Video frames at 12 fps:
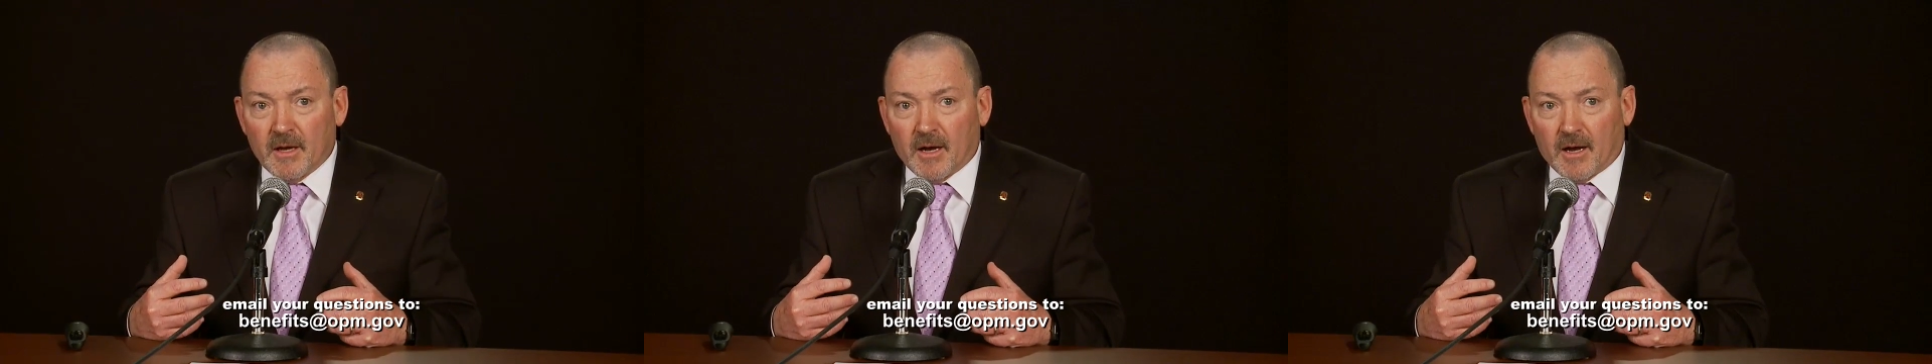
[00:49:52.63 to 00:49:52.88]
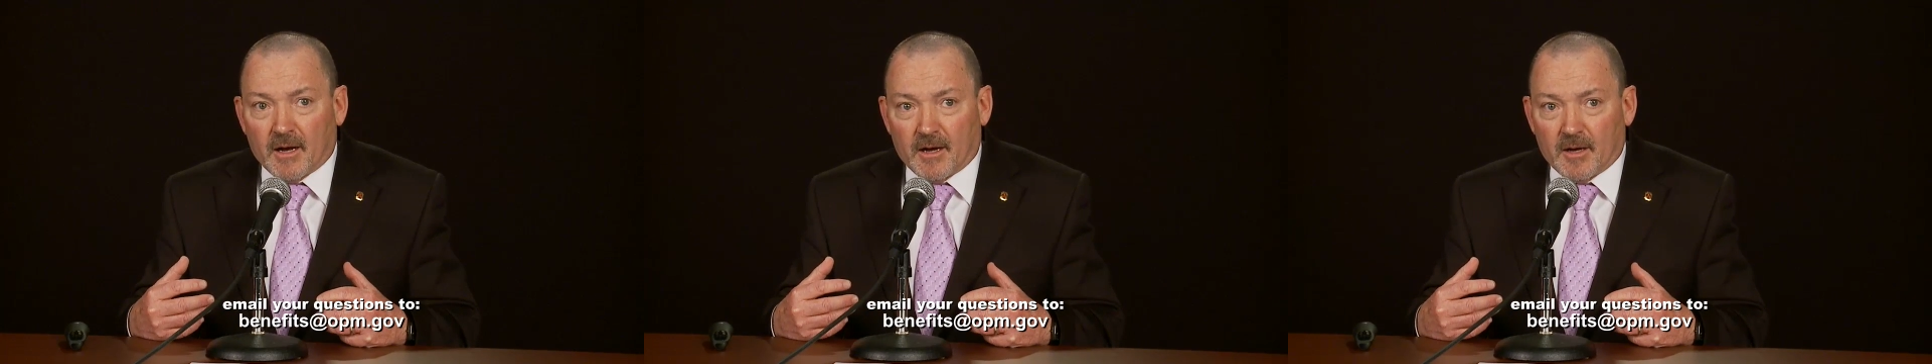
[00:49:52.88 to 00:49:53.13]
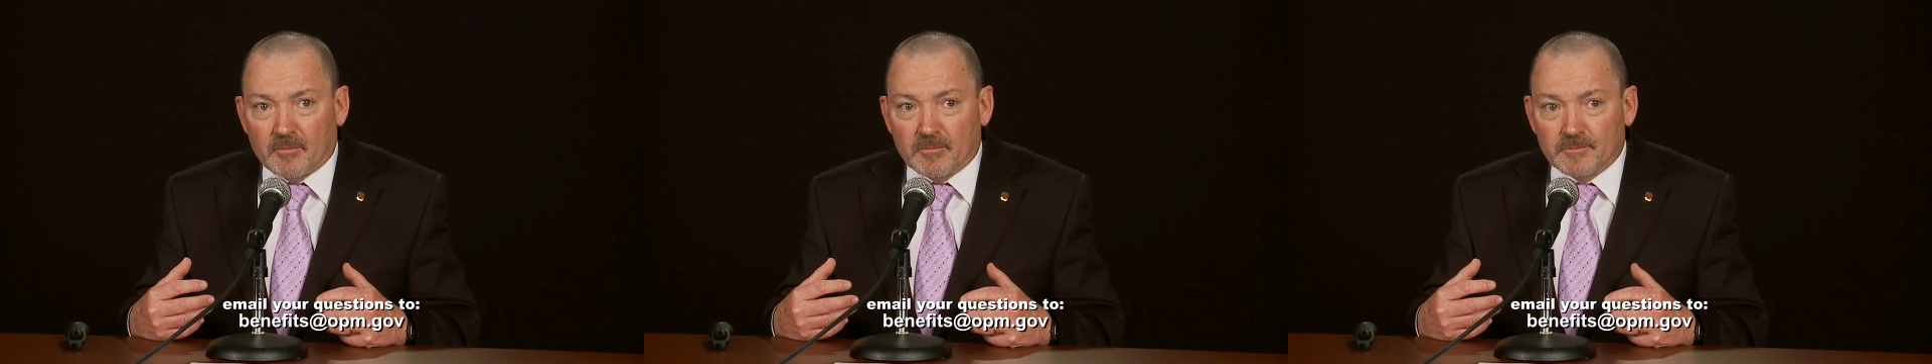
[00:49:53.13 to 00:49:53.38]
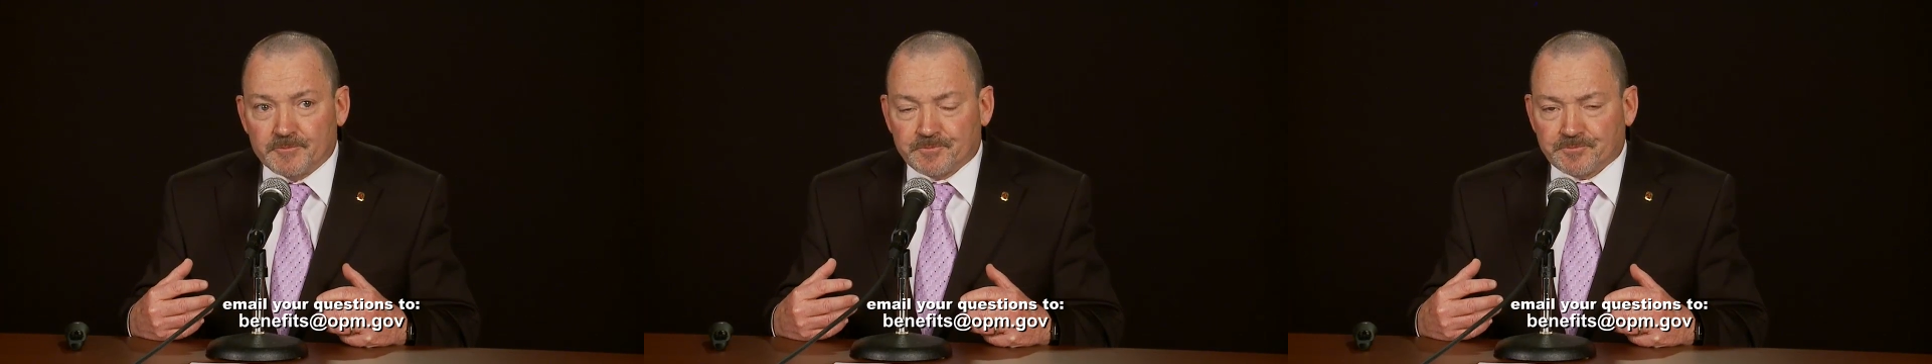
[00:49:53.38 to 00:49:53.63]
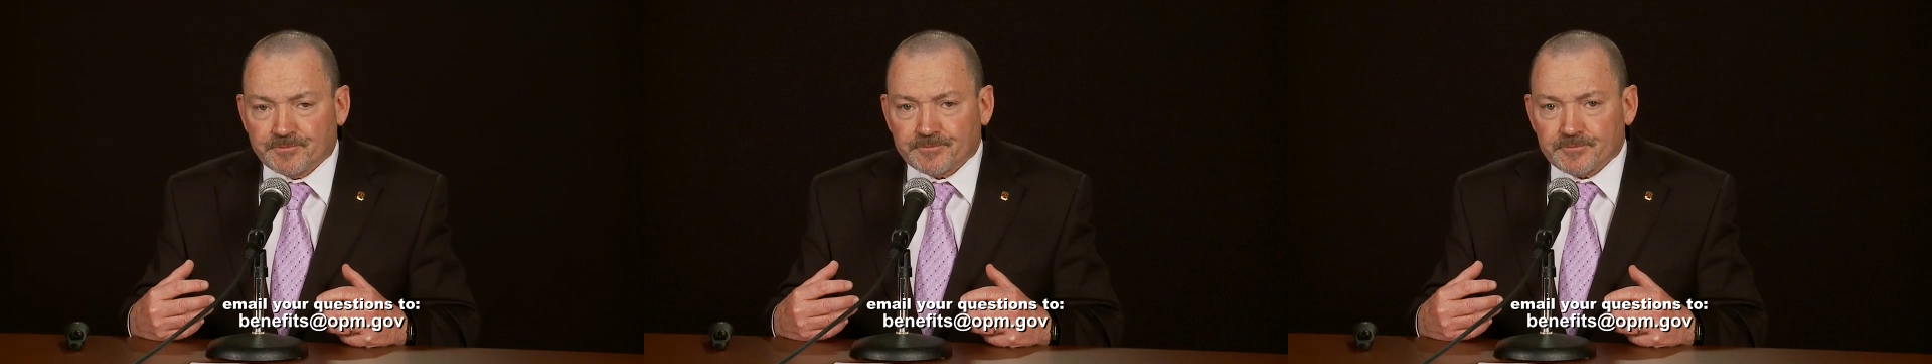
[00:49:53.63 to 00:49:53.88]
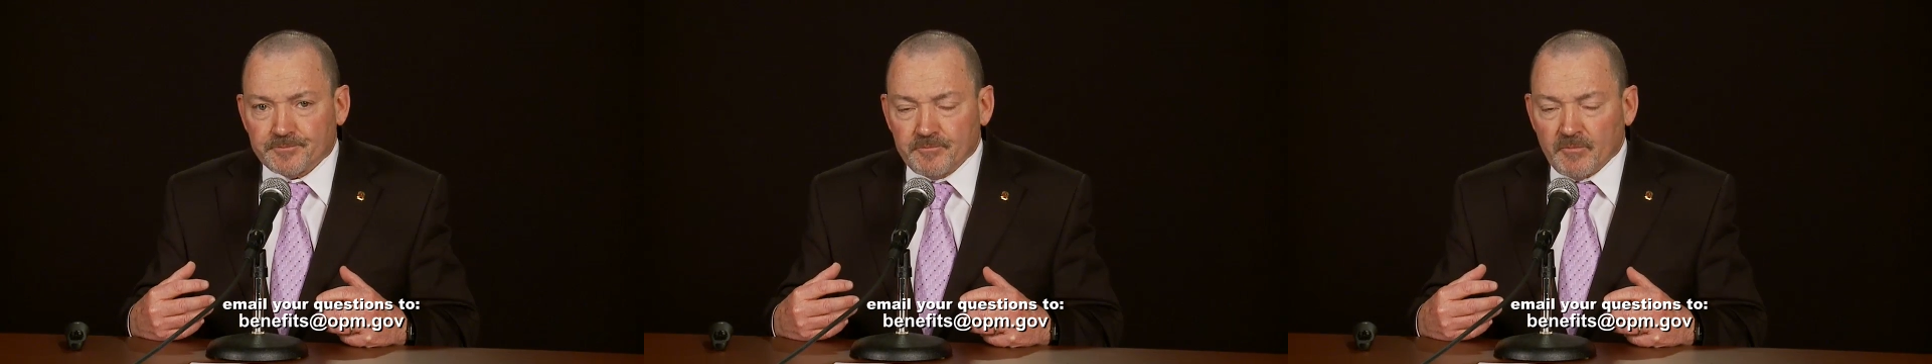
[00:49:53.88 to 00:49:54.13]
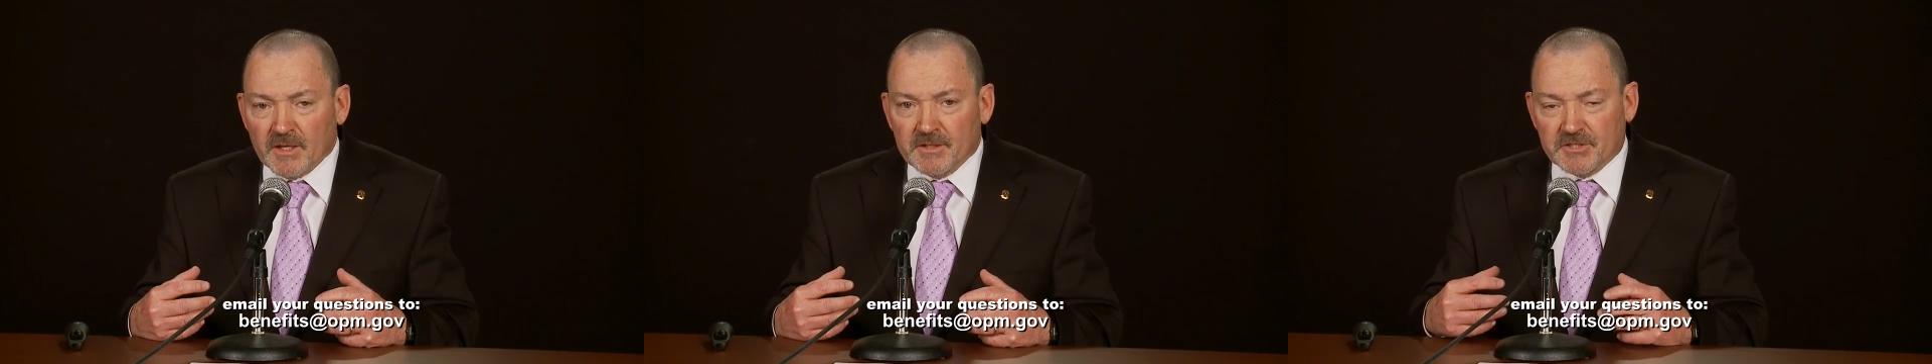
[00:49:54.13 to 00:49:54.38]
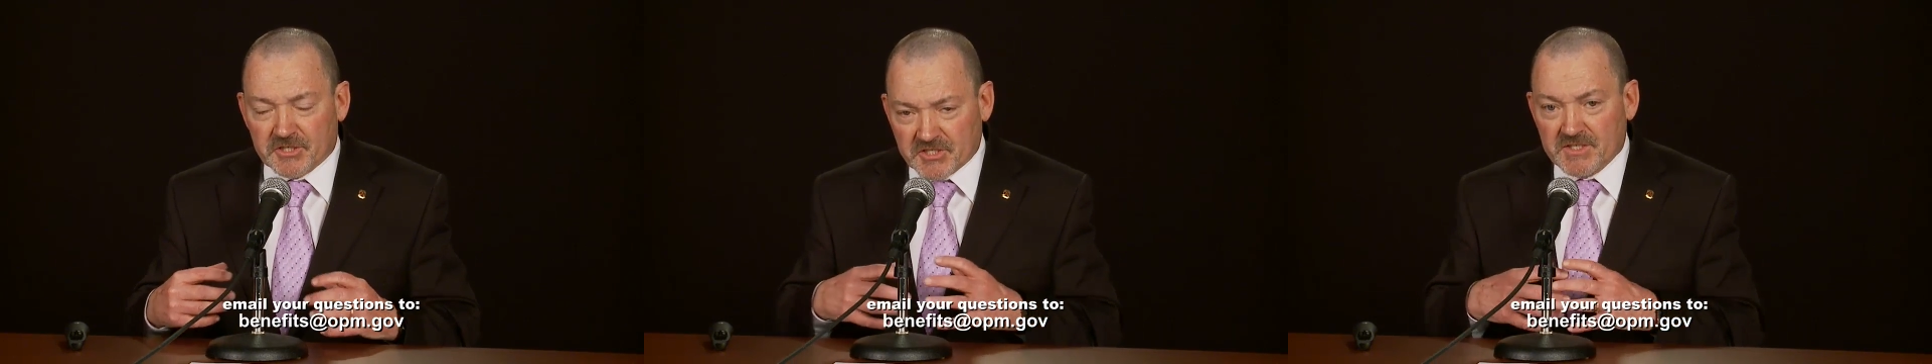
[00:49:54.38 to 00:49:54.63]

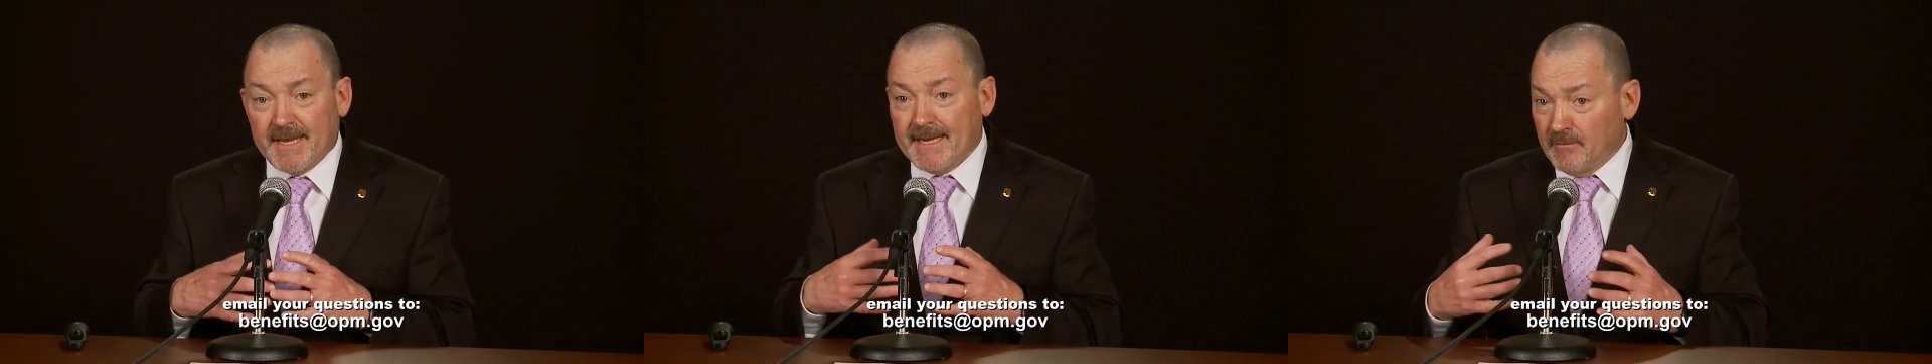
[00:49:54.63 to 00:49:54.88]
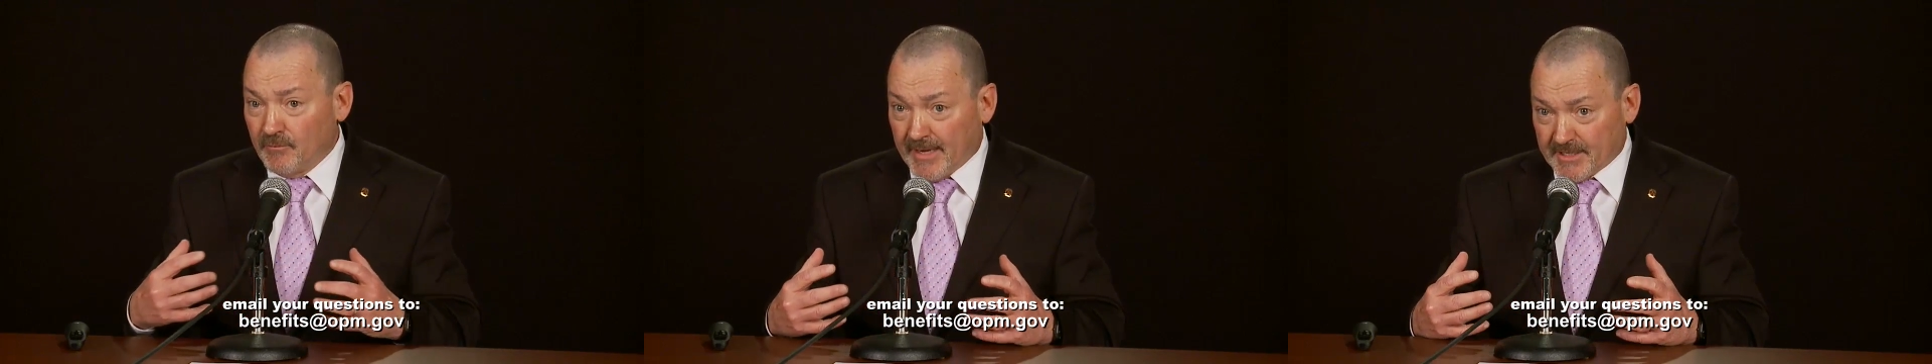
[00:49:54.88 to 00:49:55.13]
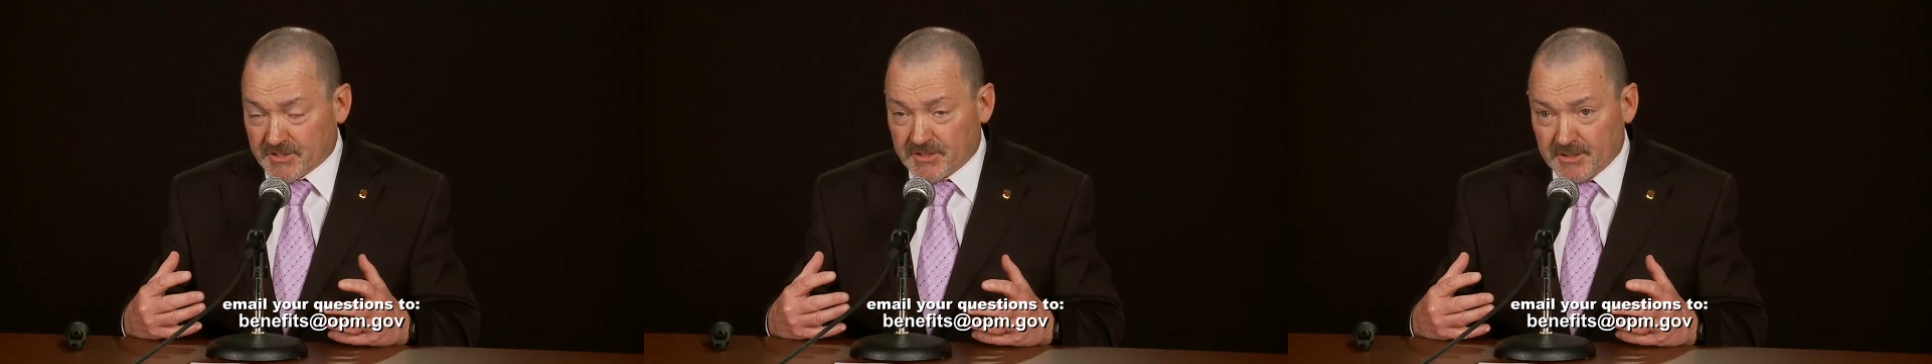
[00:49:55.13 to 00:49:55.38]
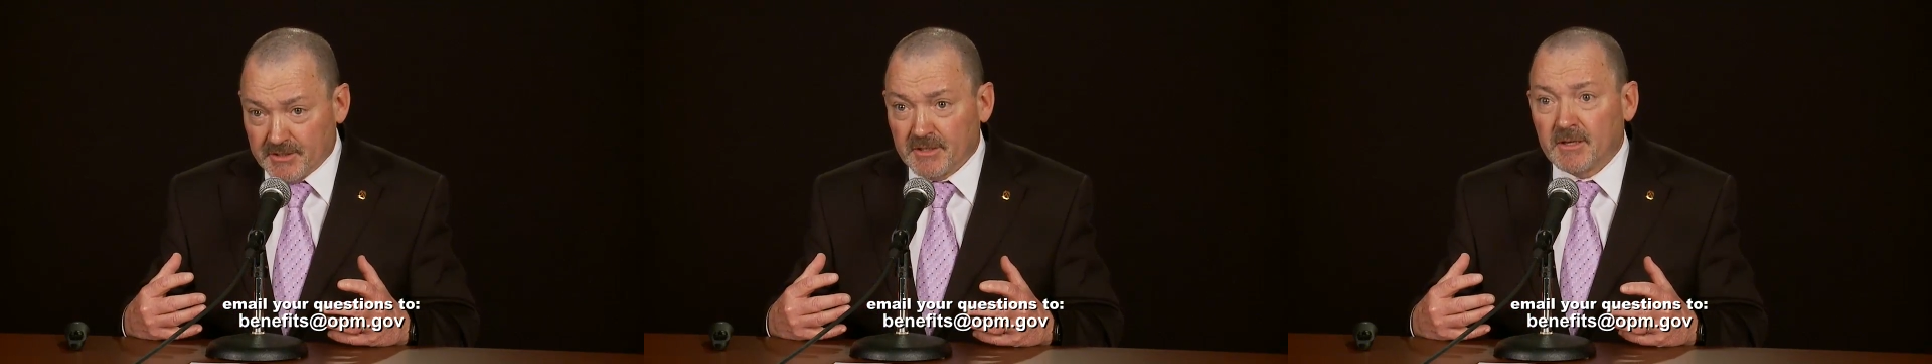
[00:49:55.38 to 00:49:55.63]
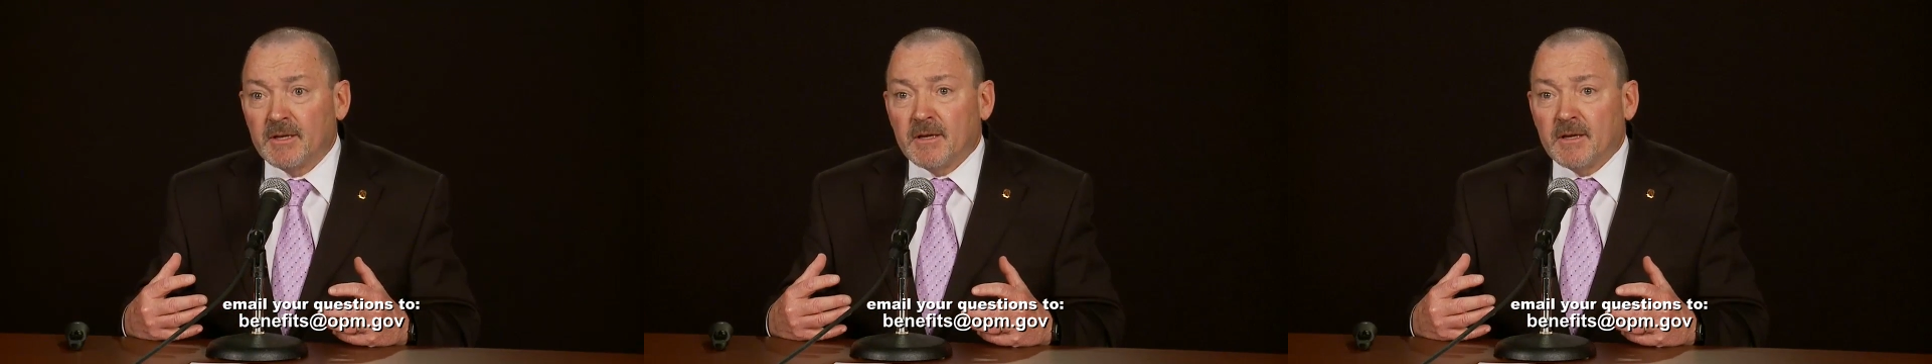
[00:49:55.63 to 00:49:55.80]
to stay invested,